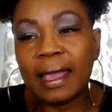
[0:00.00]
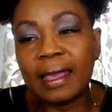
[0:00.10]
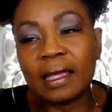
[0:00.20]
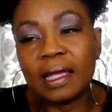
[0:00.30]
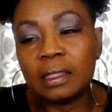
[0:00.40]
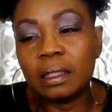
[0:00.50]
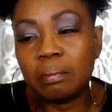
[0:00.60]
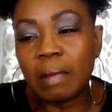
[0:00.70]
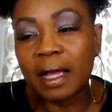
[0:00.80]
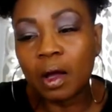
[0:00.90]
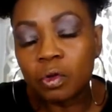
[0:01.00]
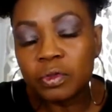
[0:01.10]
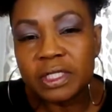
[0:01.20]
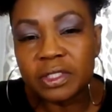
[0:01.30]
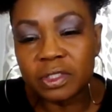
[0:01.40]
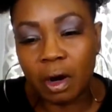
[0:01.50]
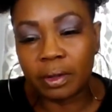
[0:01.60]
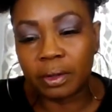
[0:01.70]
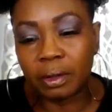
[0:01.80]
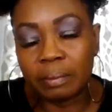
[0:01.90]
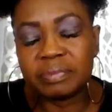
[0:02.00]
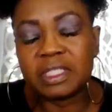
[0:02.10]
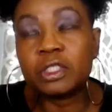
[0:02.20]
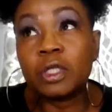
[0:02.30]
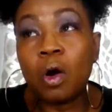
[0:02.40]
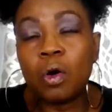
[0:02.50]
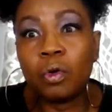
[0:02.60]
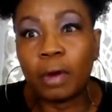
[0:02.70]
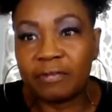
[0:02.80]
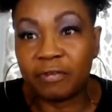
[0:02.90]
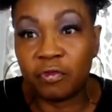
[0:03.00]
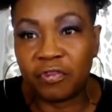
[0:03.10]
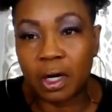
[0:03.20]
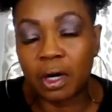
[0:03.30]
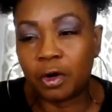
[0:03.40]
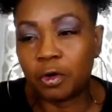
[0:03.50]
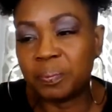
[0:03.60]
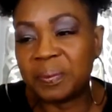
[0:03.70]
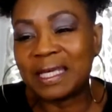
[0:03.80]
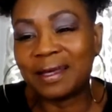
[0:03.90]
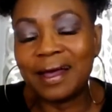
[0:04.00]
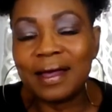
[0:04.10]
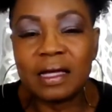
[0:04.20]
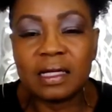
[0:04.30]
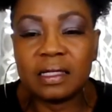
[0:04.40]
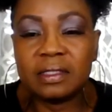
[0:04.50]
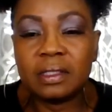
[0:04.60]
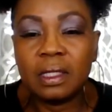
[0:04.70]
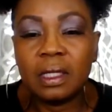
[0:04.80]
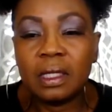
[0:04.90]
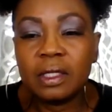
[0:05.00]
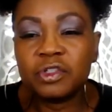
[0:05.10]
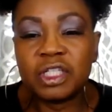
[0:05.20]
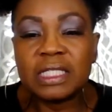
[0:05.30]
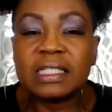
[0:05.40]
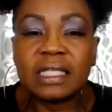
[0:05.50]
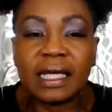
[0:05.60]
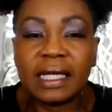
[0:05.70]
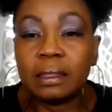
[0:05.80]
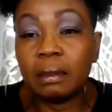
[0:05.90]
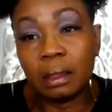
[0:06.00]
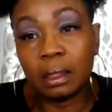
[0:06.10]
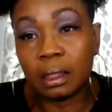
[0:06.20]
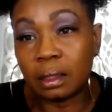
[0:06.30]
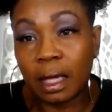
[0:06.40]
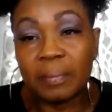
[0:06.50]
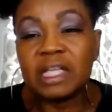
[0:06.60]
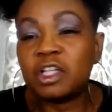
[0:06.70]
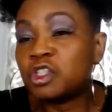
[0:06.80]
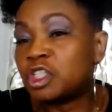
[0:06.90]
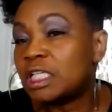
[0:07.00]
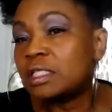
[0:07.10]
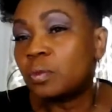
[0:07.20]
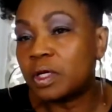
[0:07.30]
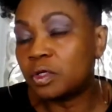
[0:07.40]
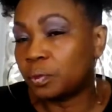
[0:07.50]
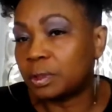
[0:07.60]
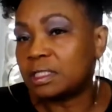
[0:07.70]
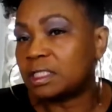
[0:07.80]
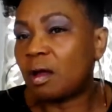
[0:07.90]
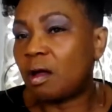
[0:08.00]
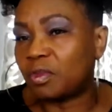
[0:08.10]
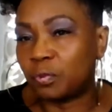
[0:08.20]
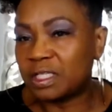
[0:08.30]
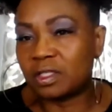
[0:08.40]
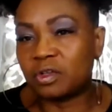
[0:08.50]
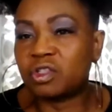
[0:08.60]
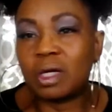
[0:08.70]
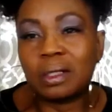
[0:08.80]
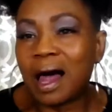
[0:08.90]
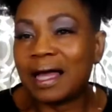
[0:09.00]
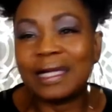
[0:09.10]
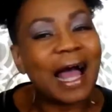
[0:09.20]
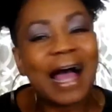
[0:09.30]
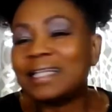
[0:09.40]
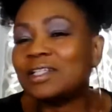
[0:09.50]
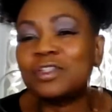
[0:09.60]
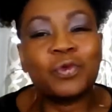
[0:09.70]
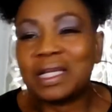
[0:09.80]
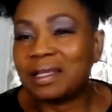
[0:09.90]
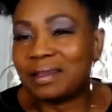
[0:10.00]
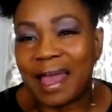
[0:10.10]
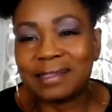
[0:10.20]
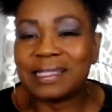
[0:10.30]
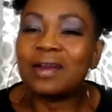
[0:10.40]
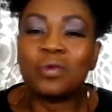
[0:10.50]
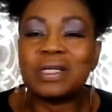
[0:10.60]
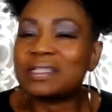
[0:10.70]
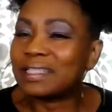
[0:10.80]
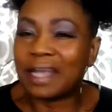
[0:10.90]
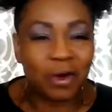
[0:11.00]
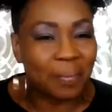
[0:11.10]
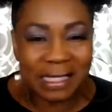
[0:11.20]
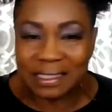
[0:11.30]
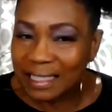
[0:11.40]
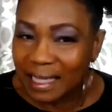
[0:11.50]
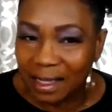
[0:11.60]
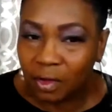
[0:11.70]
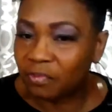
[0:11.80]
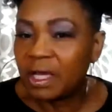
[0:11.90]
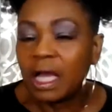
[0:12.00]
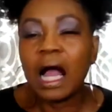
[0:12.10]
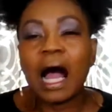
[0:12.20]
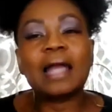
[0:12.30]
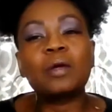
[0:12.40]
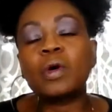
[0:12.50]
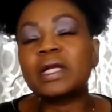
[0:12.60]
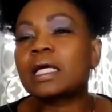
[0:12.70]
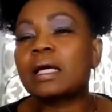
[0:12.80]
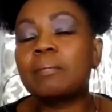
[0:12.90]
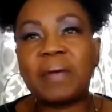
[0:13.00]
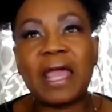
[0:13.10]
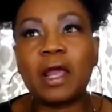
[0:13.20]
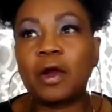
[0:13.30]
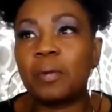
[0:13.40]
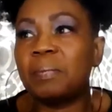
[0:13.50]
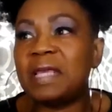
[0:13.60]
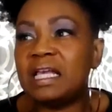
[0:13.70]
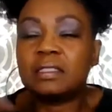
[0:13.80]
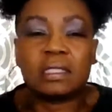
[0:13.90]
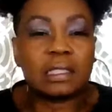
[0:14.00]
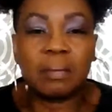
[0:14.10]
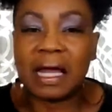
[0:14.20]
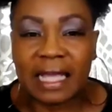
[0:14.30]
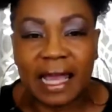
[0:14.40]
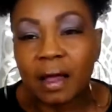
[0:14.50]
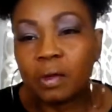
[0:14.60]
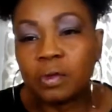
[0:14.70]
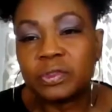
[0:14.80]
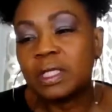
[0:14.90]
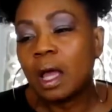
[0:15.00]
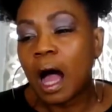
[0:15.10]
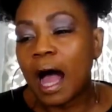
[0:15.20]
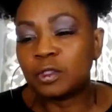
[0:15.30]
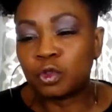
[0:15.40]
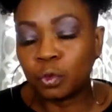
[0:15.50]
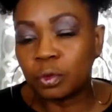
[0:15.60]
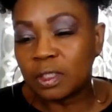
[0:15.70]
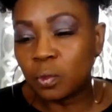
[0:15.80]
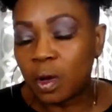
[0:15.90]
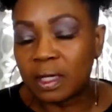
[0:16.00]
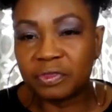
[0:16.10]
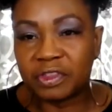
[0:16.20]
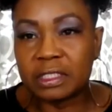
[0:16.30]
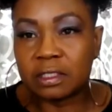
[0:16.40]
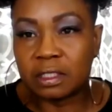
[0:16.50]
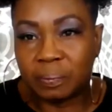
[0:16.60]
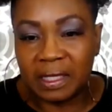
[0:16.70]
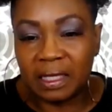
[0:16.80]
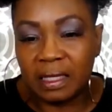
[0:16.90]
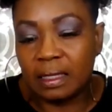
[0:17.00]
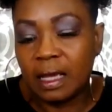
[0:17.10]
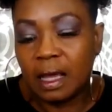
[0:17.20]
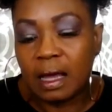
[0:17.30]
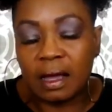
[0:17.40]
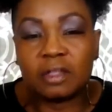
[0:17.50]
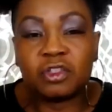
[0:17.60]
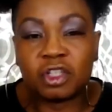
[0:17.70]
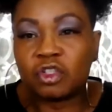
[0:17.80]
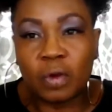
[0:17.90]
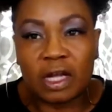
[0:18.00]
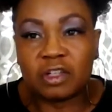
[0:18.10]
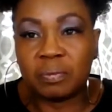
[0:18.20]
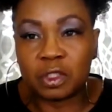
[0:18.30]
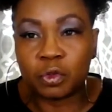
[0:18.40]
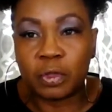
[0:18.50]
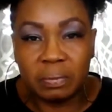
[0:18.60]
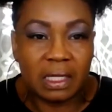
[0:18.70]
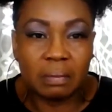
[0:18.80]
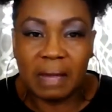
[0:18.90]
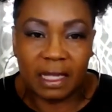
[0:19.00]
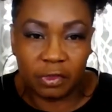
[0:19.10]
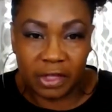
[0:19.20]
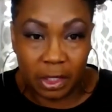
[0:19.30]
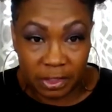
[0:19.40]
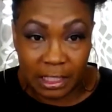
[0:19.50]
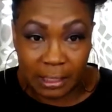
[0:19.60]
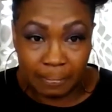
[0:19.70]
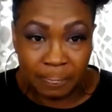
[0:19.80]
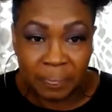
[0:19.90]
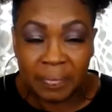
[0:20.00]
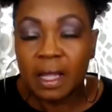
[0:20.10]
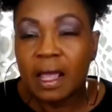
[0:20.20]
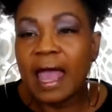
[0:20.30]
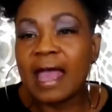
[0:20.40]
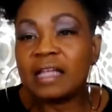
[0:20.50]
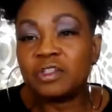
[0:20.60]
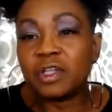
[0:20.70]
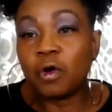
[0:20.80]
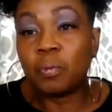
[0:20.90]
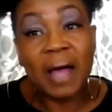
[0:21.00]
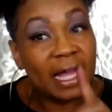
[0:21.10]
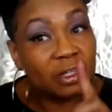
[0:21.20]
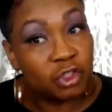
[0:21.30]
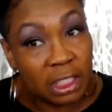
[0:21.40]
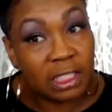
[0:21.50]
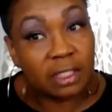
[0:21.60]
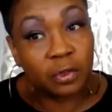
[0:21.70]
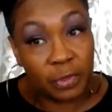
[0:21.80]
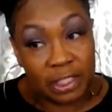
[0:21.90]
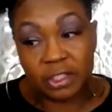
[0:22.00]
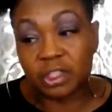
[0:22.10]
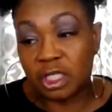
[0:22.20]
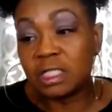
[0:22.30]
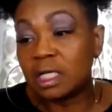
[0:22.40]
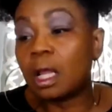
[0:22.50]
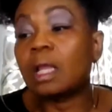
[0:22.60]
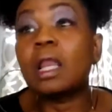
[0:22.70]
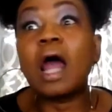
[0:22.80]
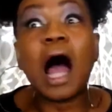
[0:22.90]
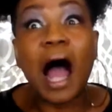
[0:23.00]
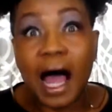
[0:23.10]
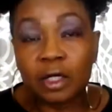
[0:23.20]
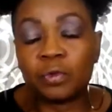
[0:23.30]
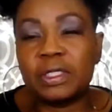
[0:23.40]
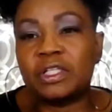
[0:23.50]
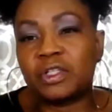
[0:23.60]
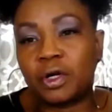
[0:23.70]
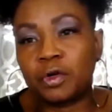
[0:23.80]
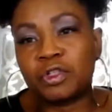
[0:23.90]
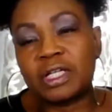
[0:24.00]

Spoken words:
And my oldest daughter, I'm so grateful for her because she said, look, because she's the one who really did all the research online. I didn't do any of that because I didn't want to scare myself. I didn't want to compare me to somebody else. I truly wanted this to be a situation between me and my healthcare team. And so, but she did a lot of research.